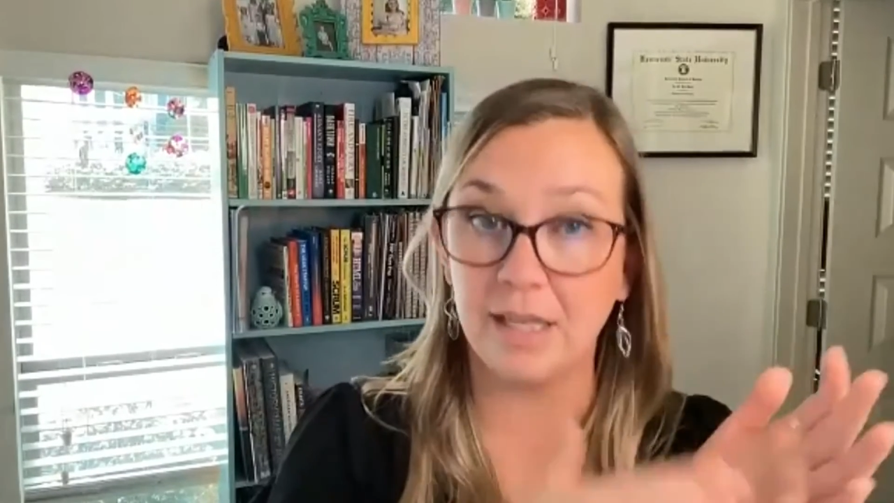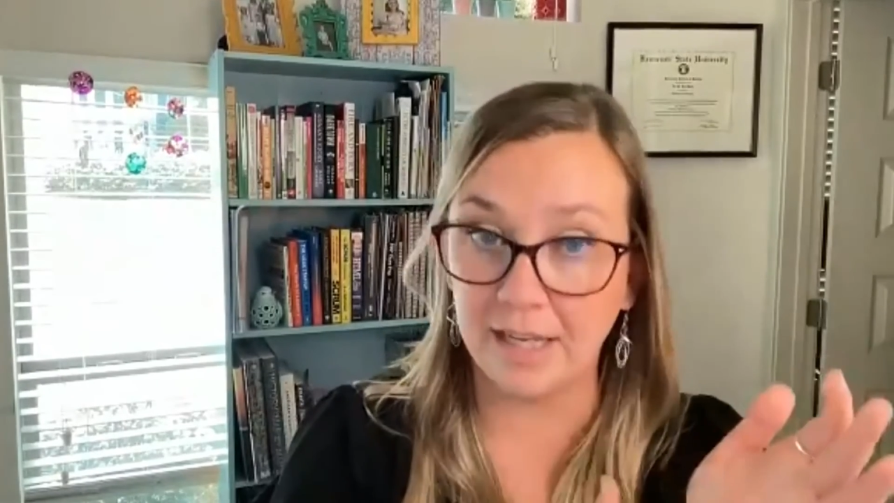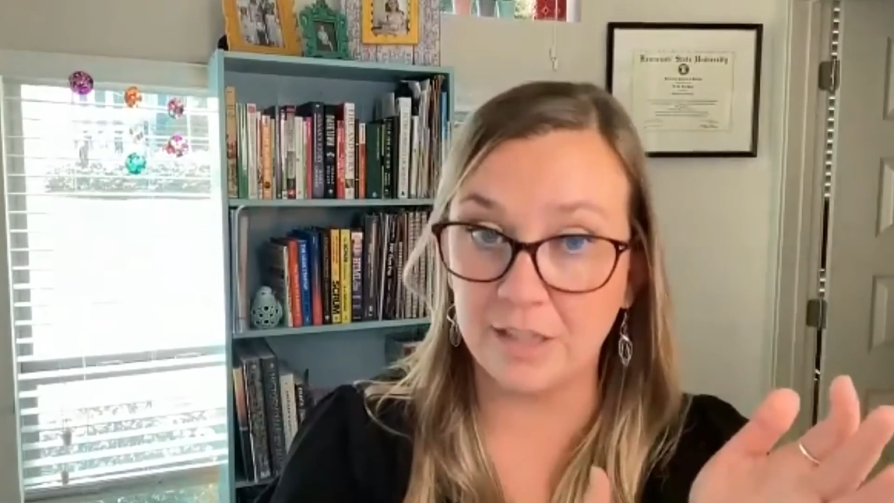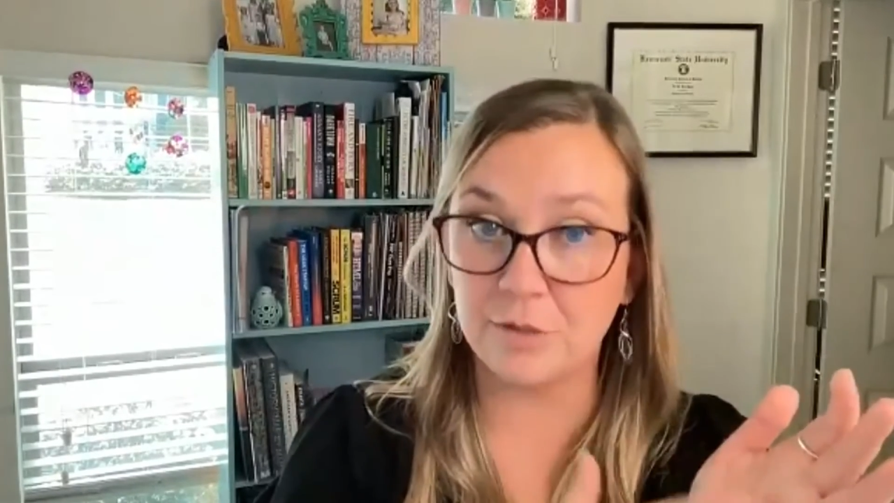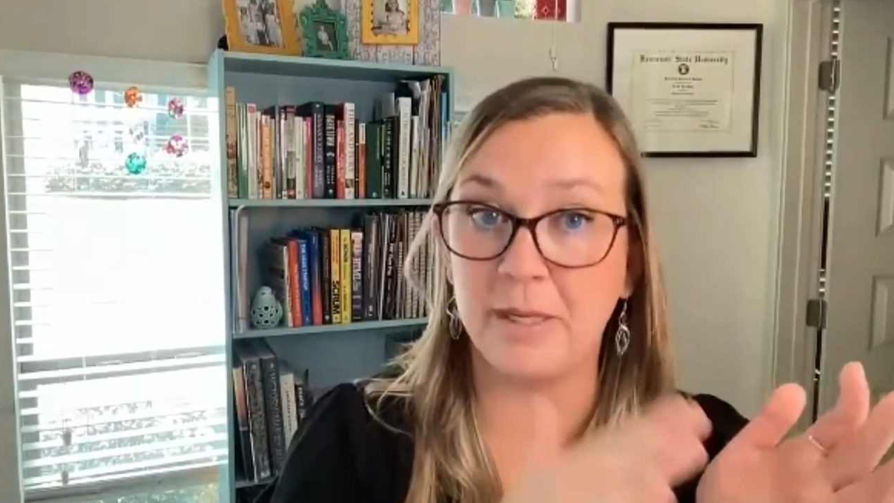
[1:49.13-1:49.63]

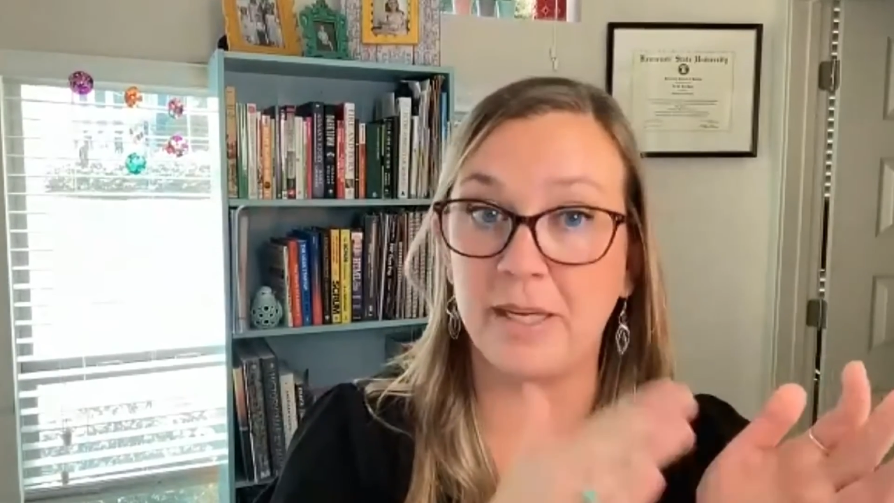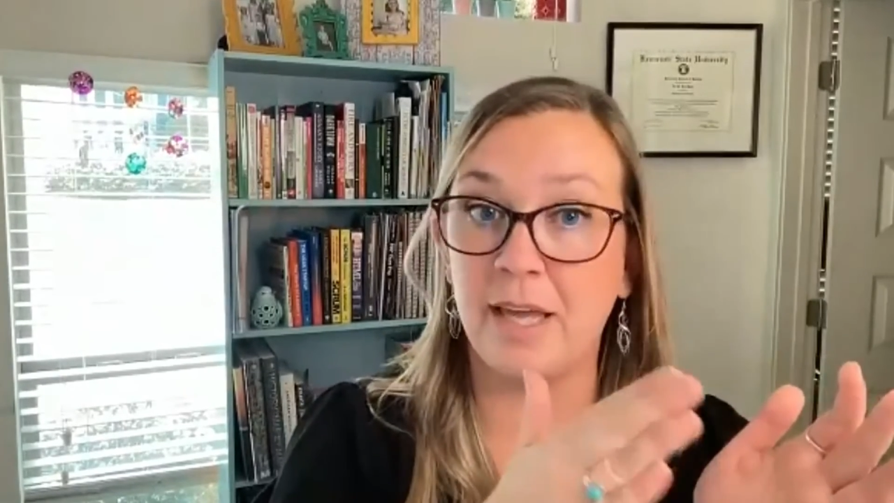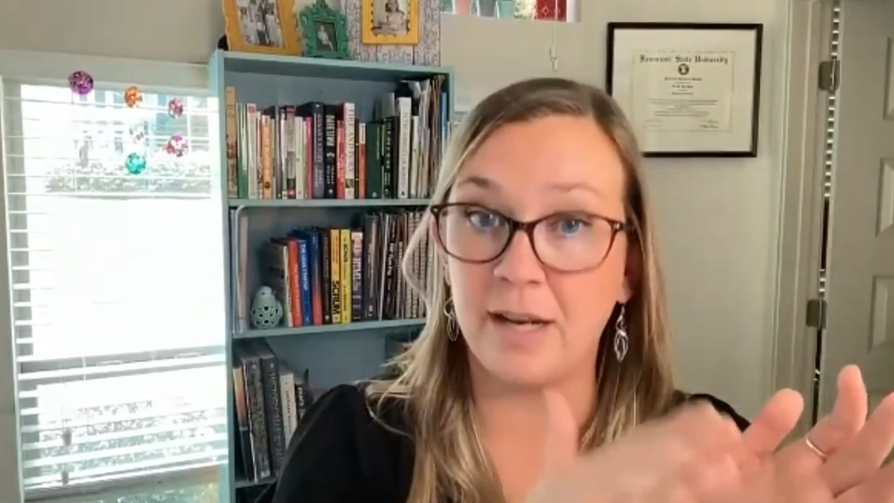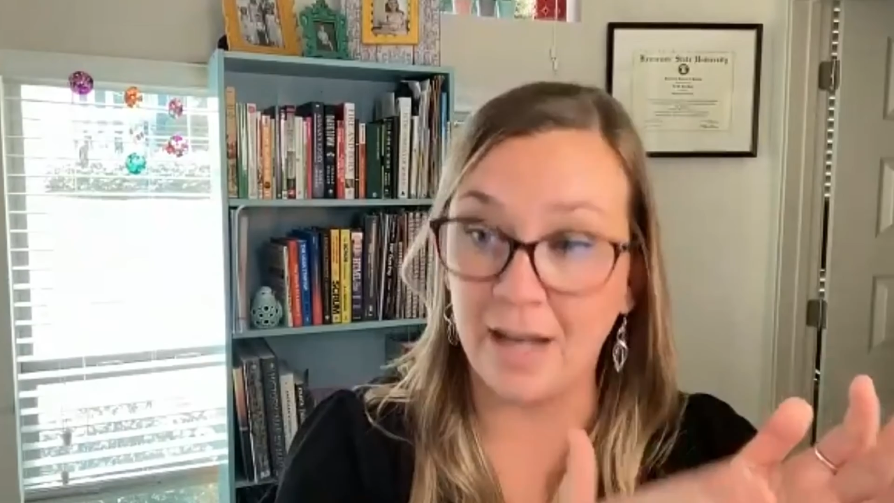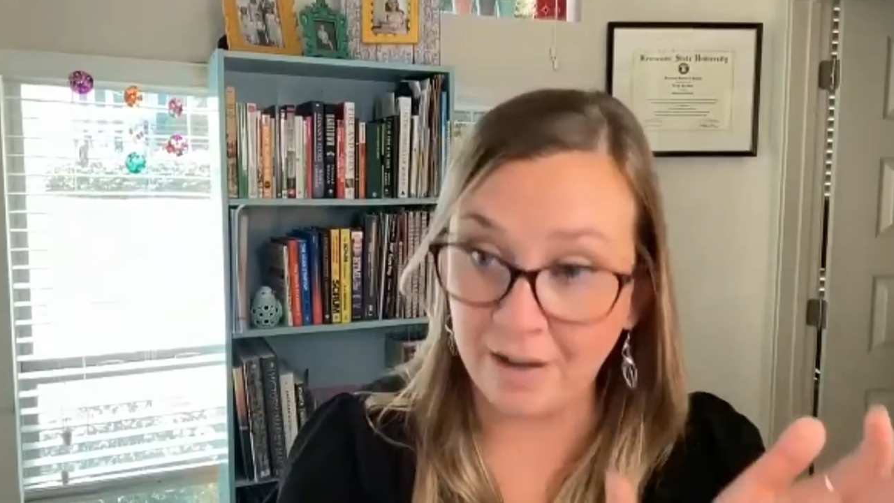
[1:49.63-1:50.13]
engagement,
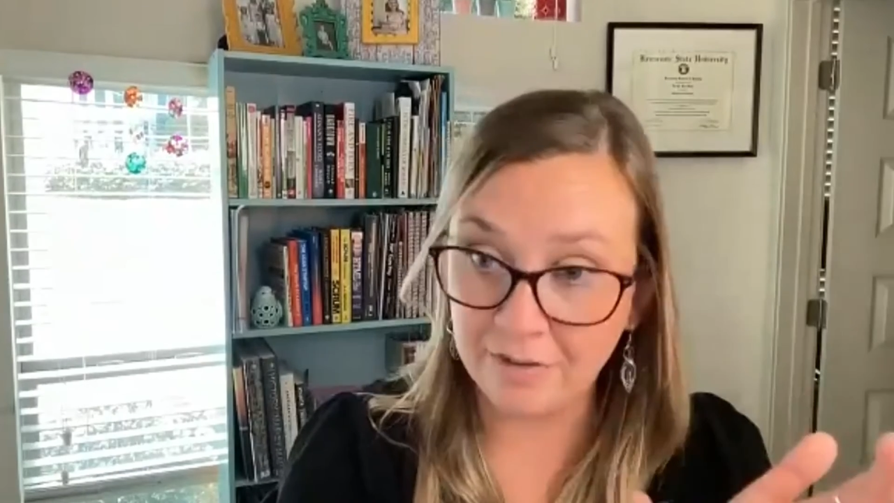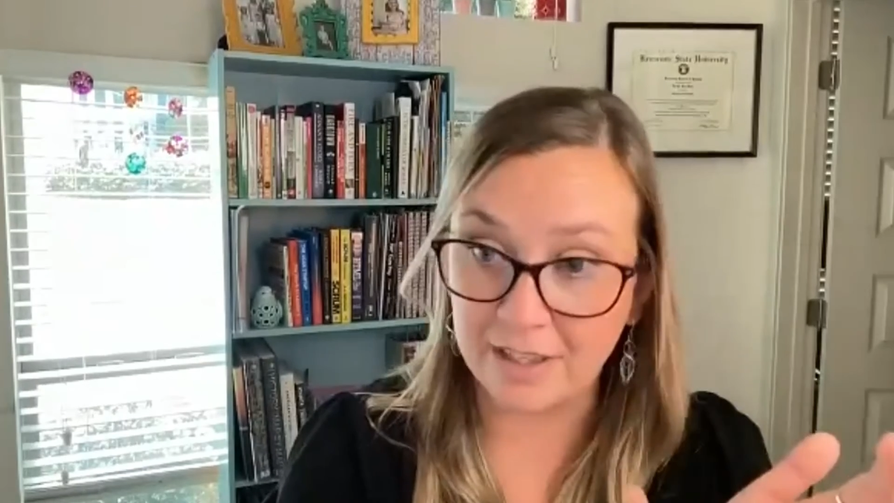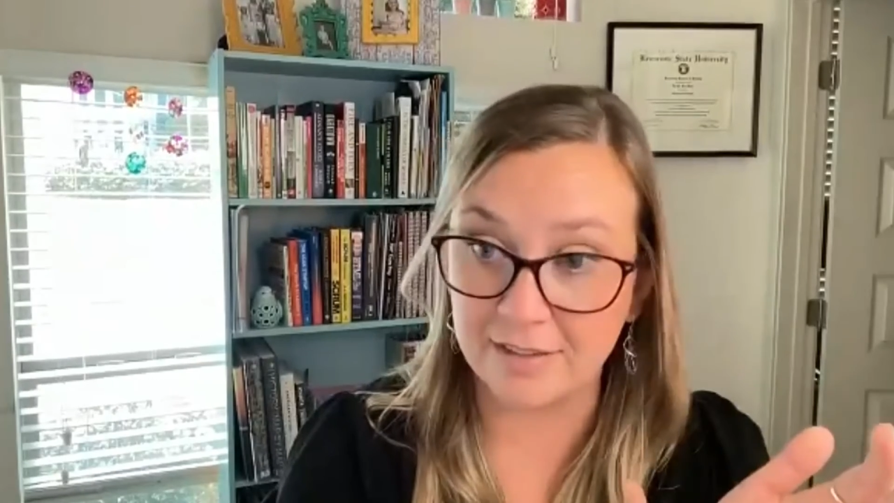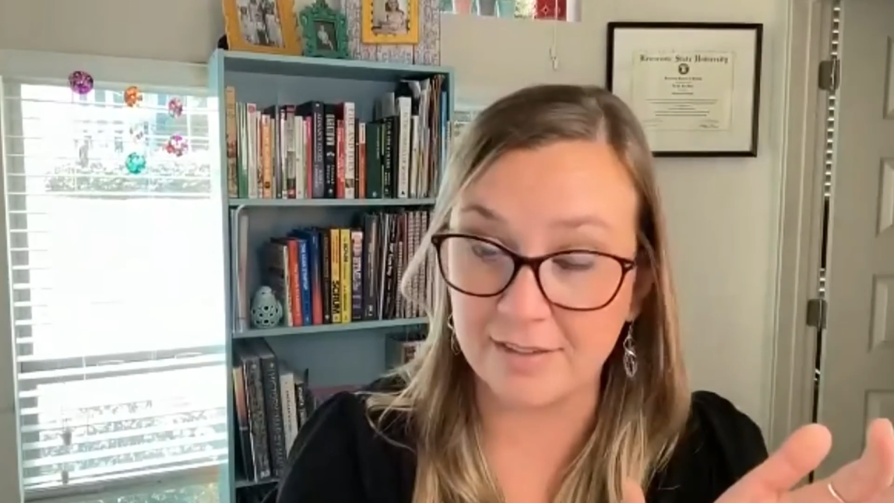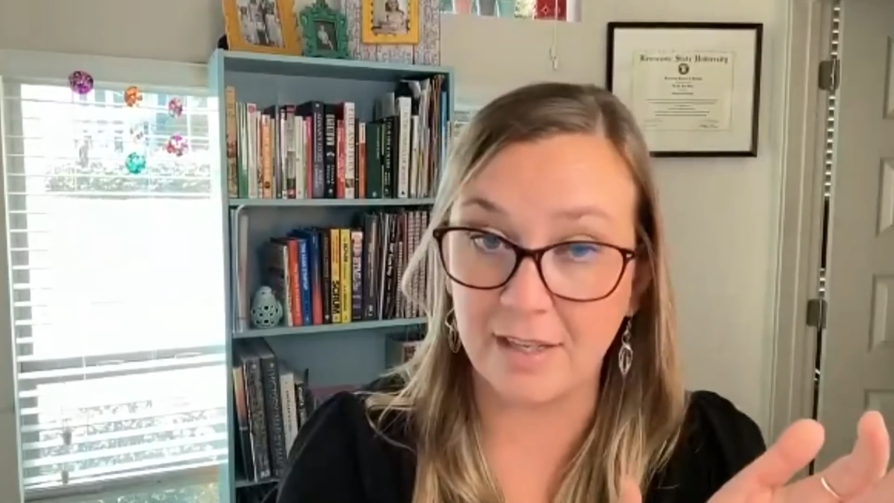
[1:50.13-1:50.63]
and
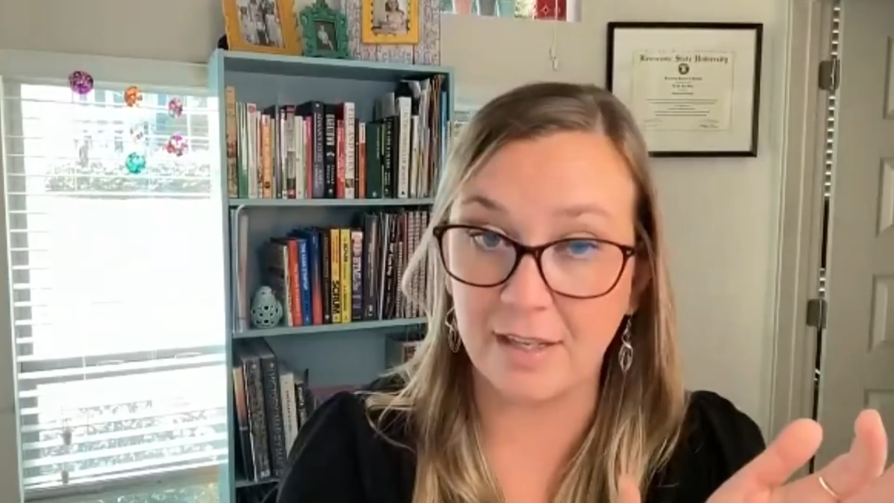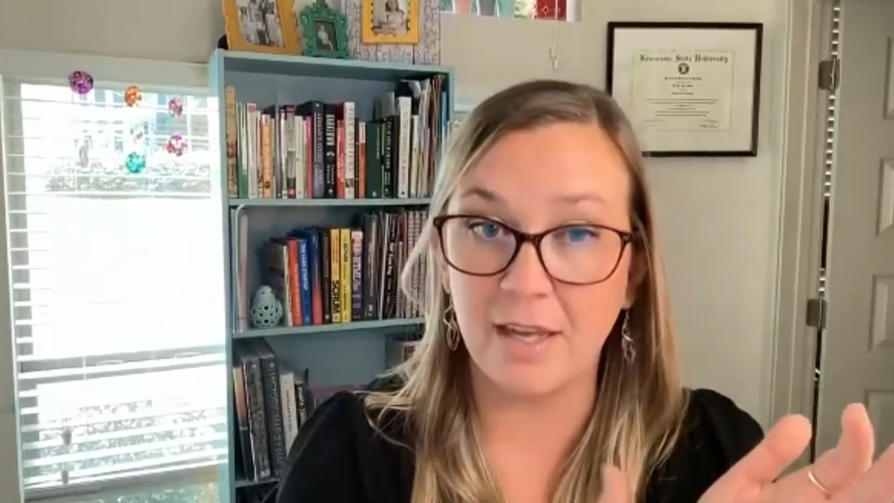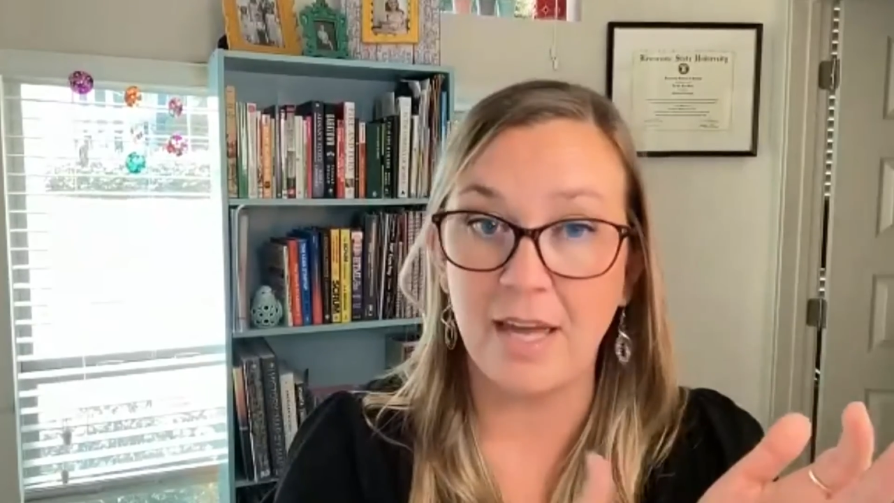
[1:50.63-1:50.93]
efficacy